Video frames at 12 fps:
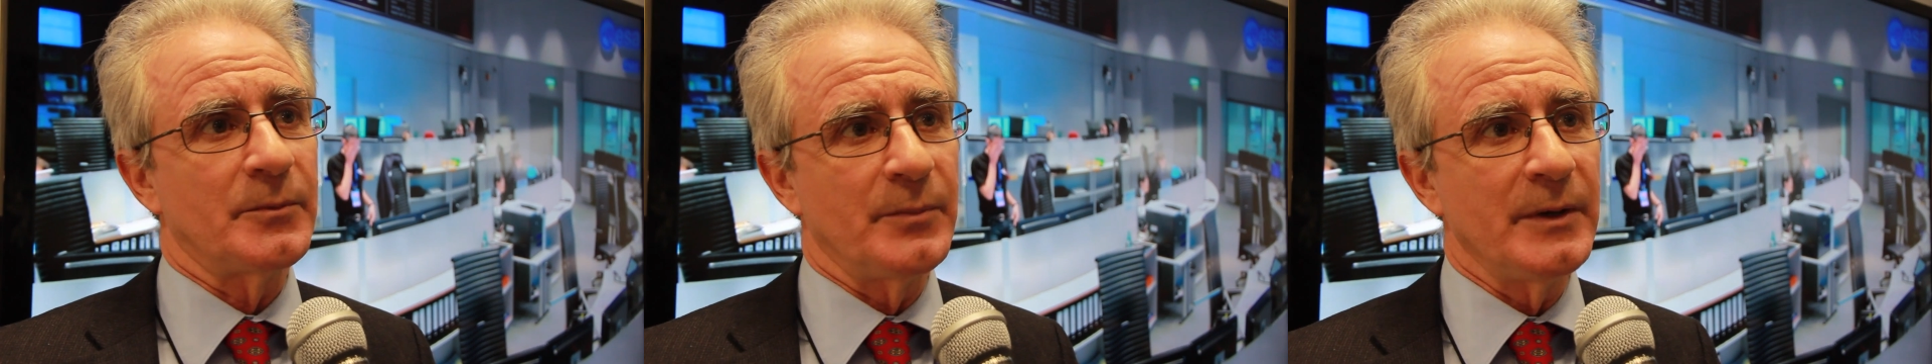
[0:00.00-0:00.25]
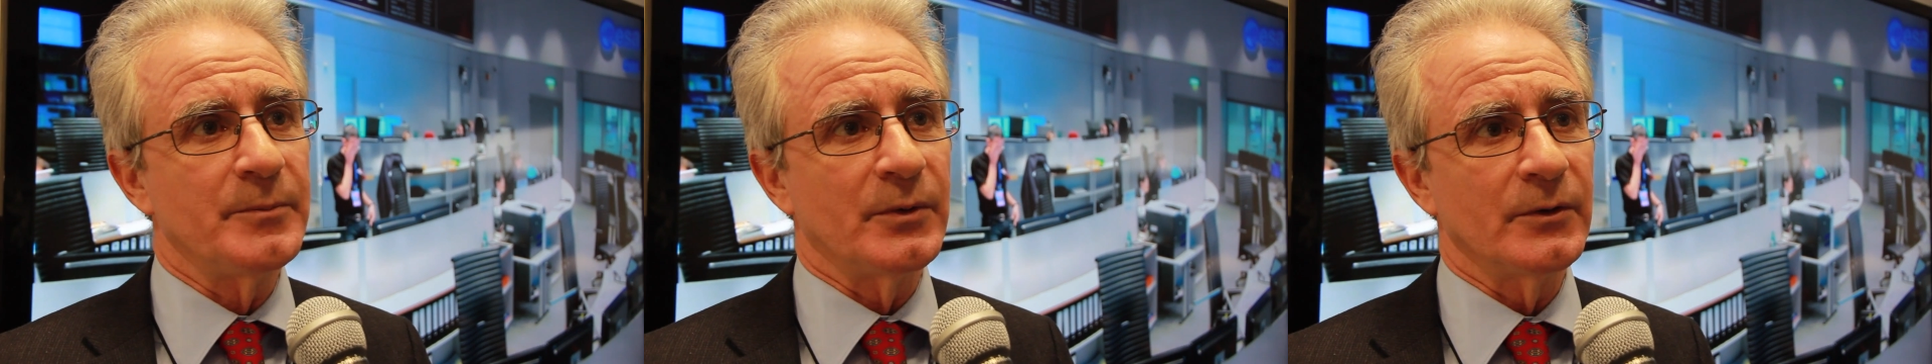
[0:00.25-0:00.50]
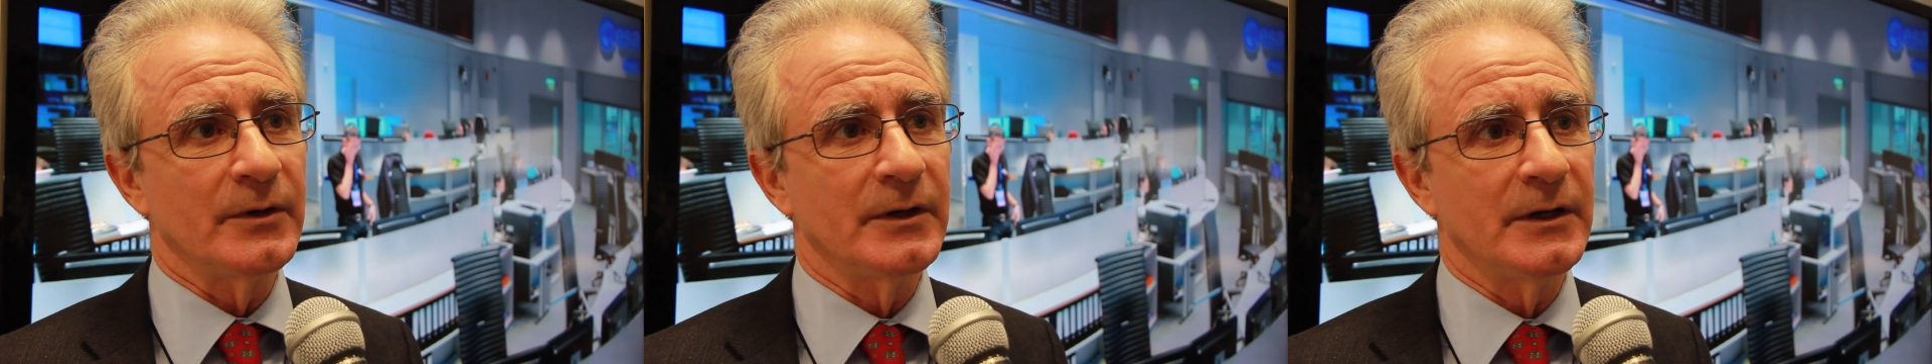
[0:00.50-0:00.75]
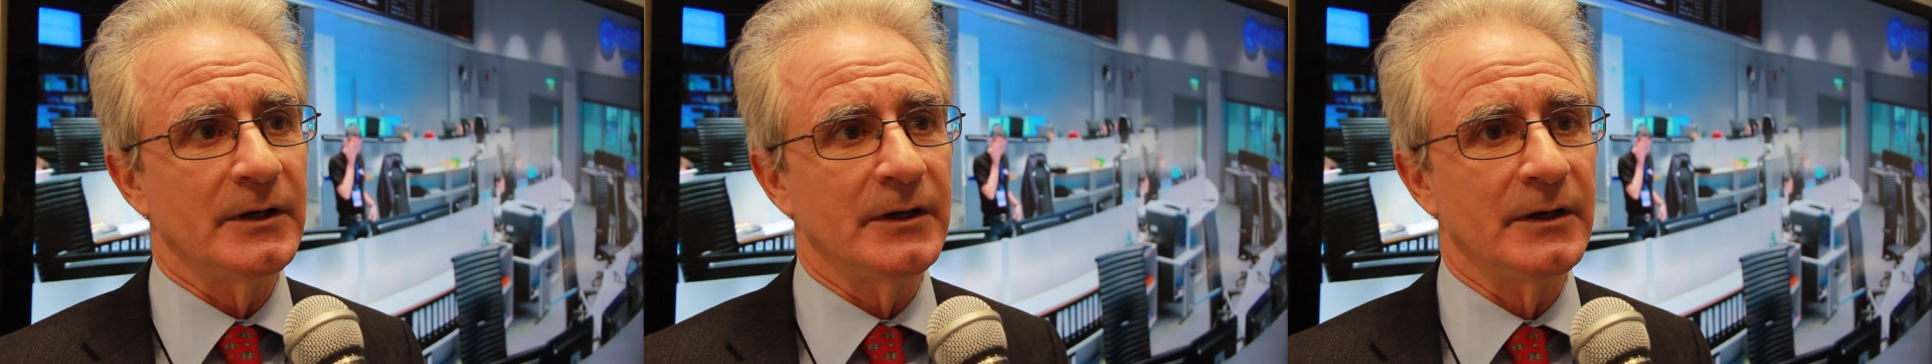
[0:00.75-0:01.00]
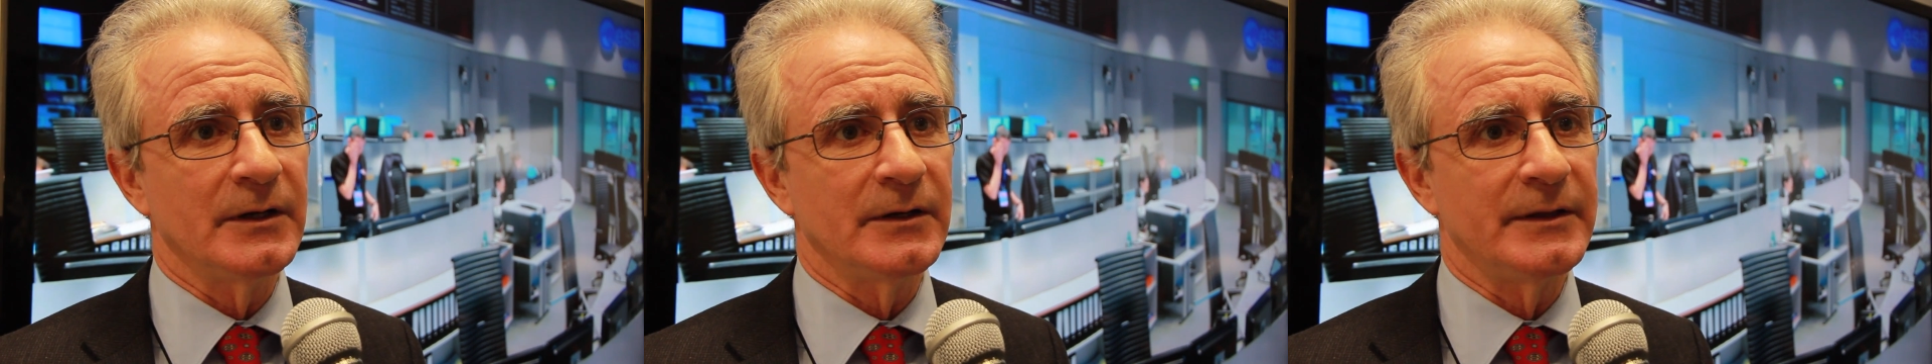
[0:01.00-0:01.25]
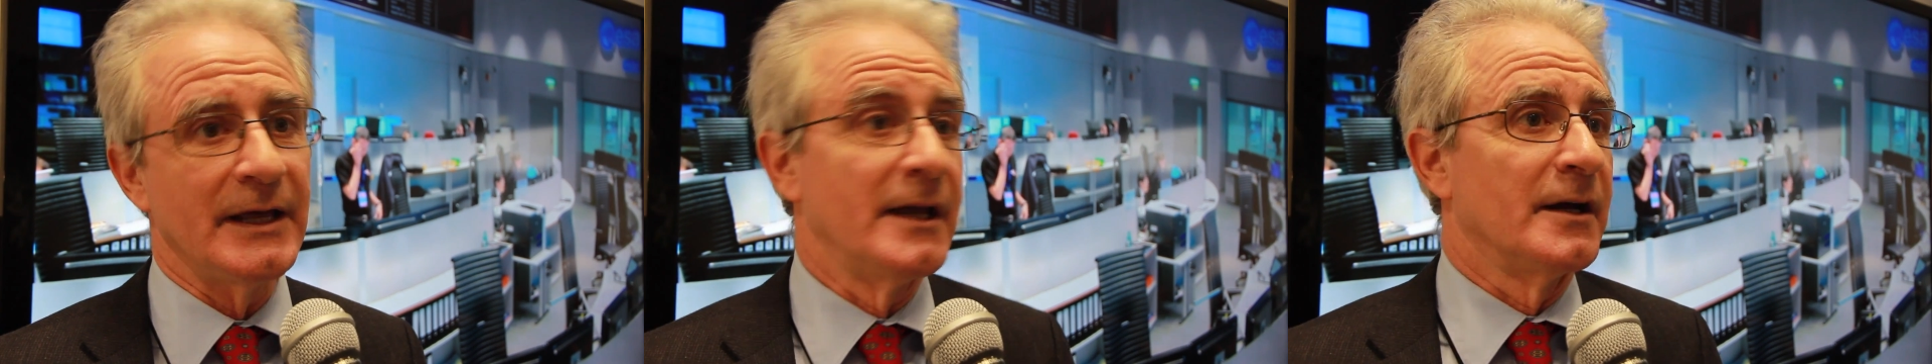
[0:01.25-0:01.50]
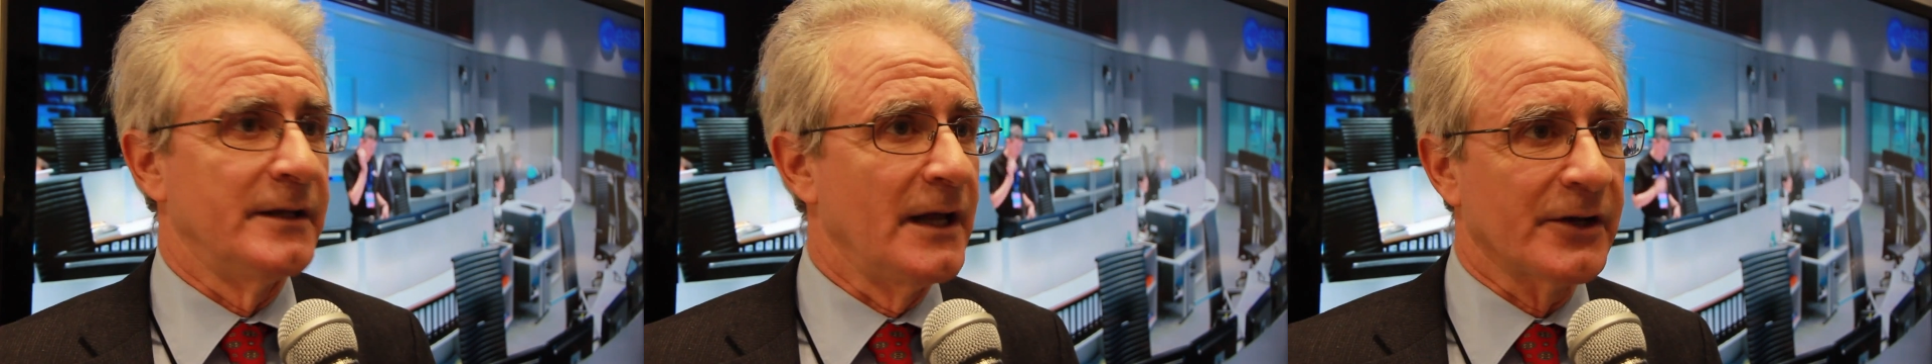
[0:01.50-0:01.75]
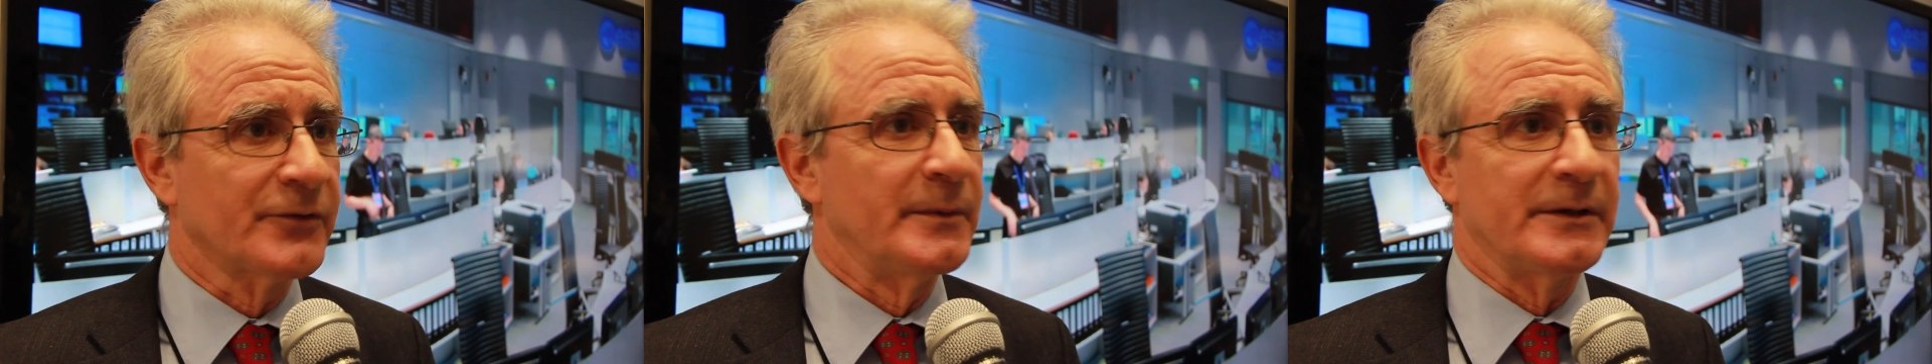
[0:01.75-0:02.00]
people, they are the
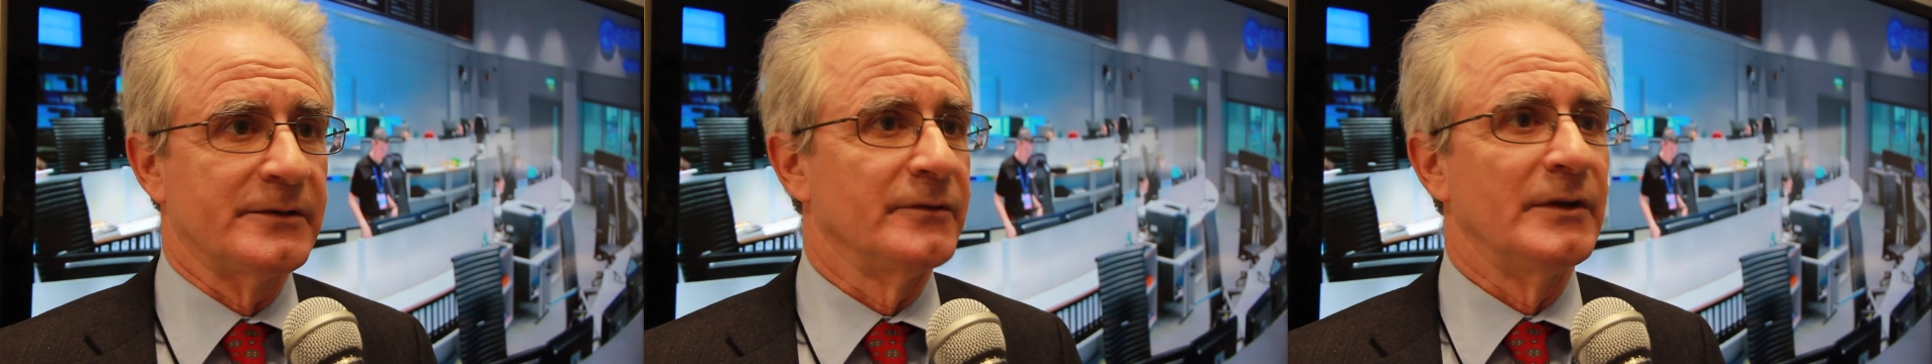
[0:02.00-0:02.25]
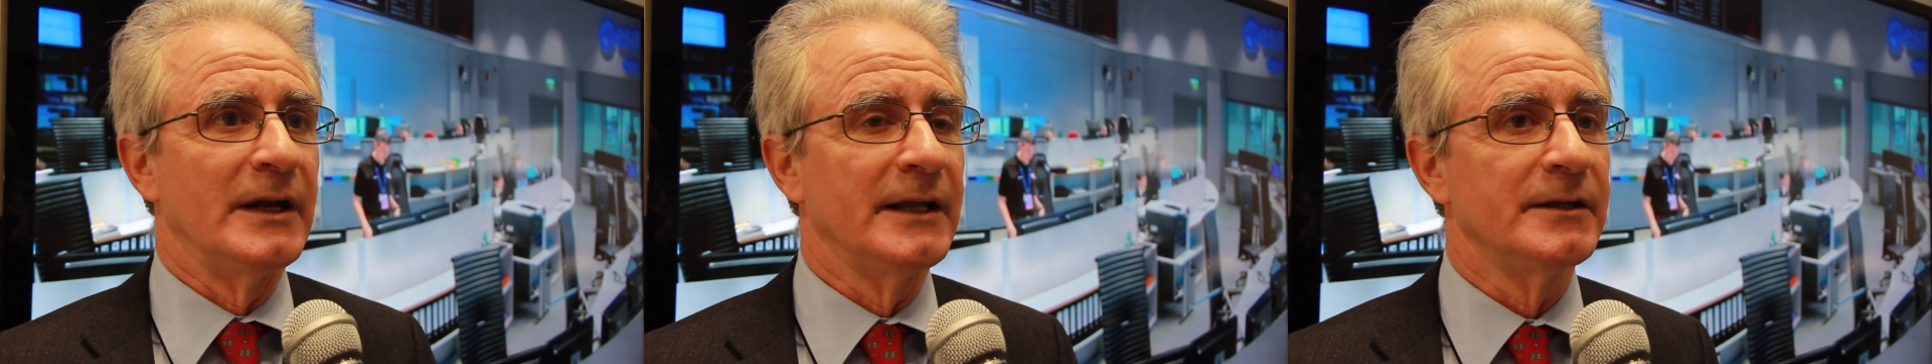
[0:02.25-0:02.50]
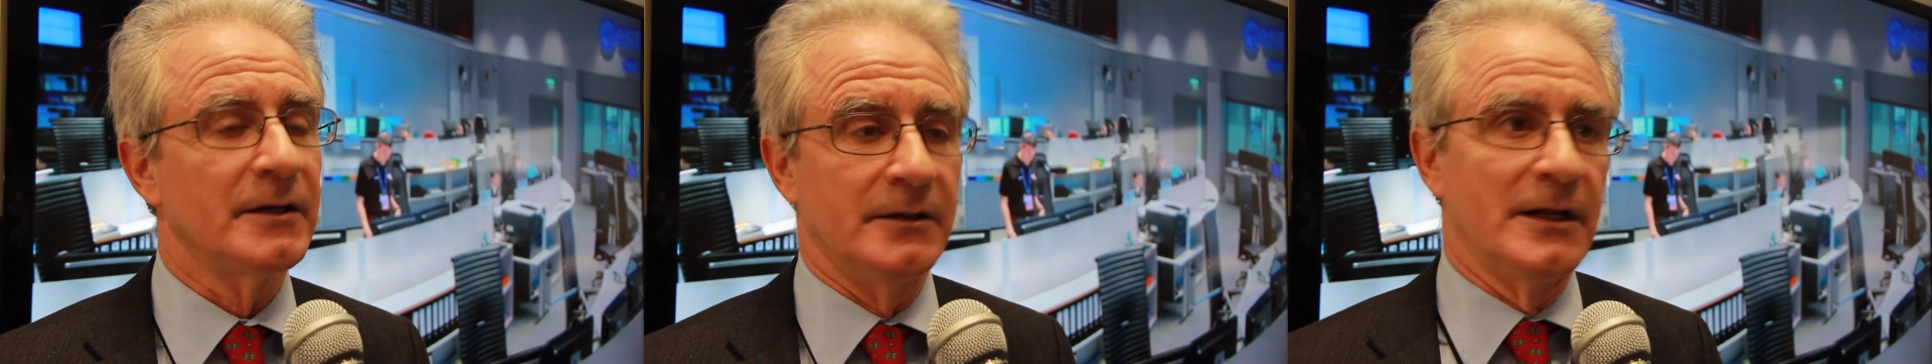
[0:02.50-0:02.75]
experts of the lander.